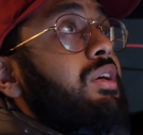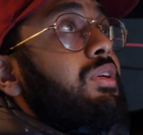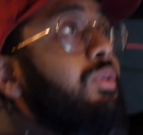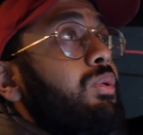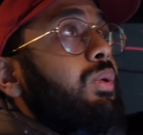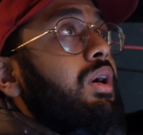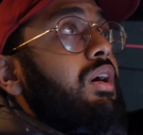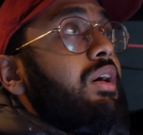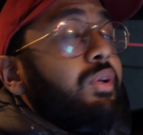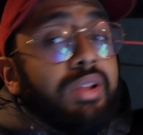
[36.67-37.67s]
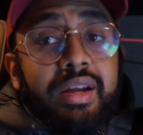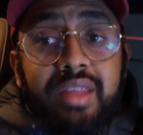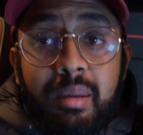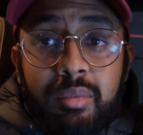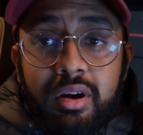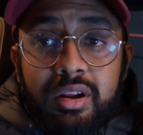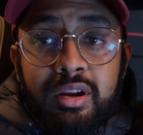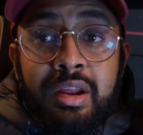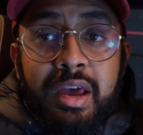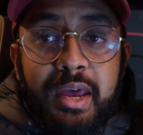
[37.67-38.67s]
you, uh, you click that
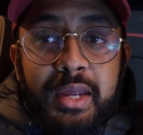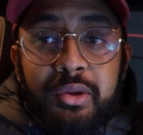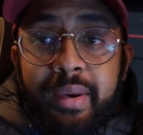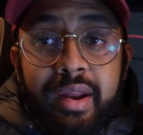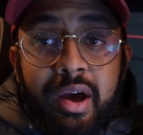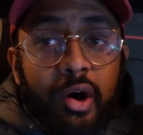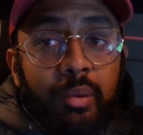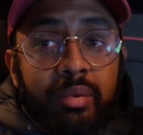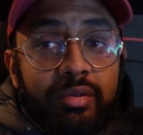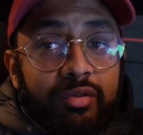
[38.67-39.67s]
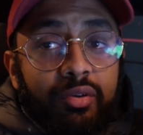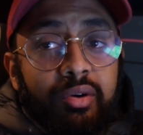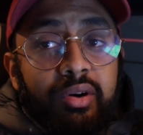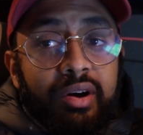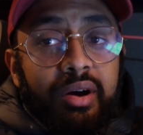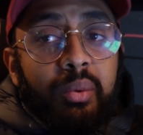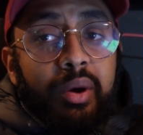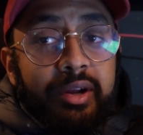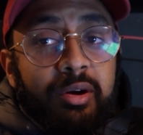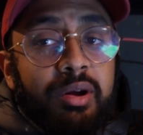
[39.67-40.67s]
button and you get help for uh,
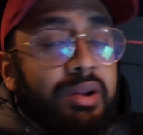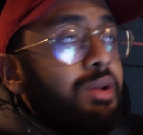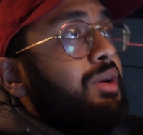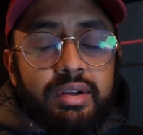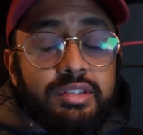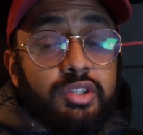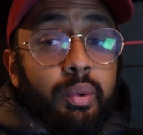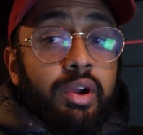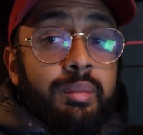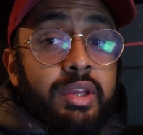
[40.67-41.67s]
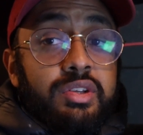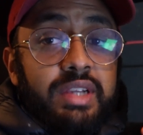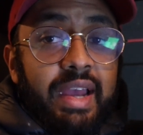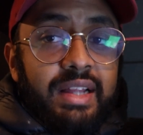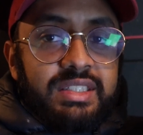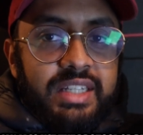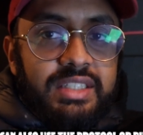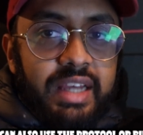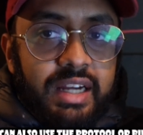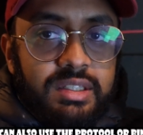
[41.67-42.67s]
what you're in. So we're going to be using N C
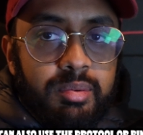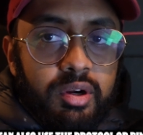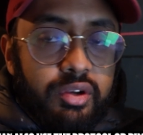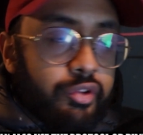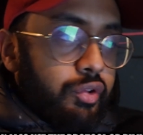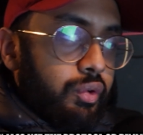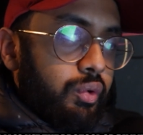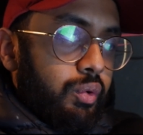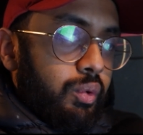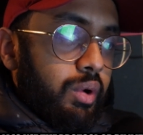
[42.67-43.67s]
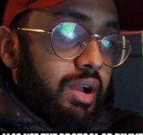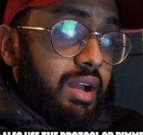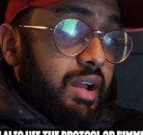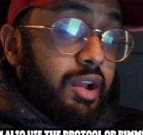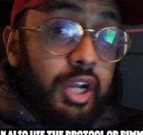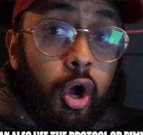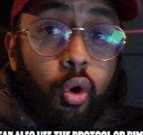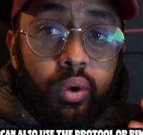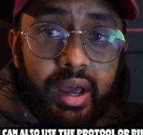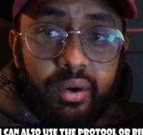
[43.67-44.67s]
S Expert to
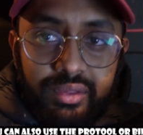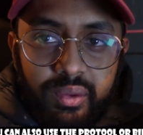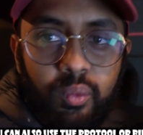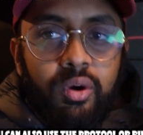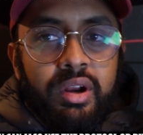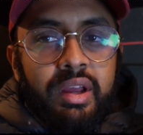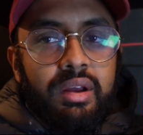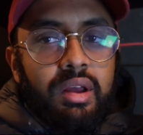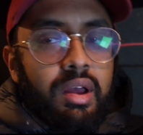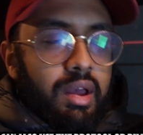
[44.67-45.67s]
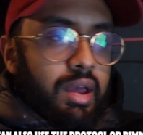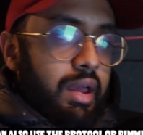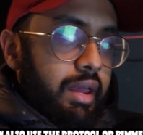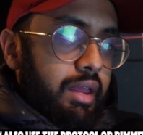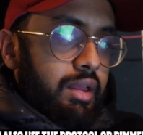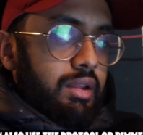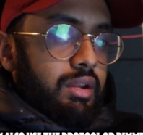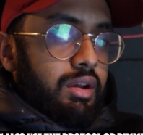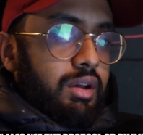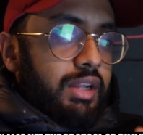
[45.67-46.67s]
code out the warning, and
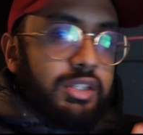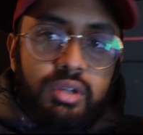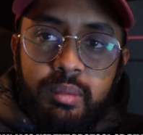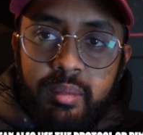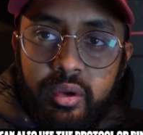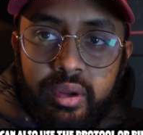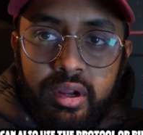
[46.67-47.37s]
uh, that's what I'm going to be doing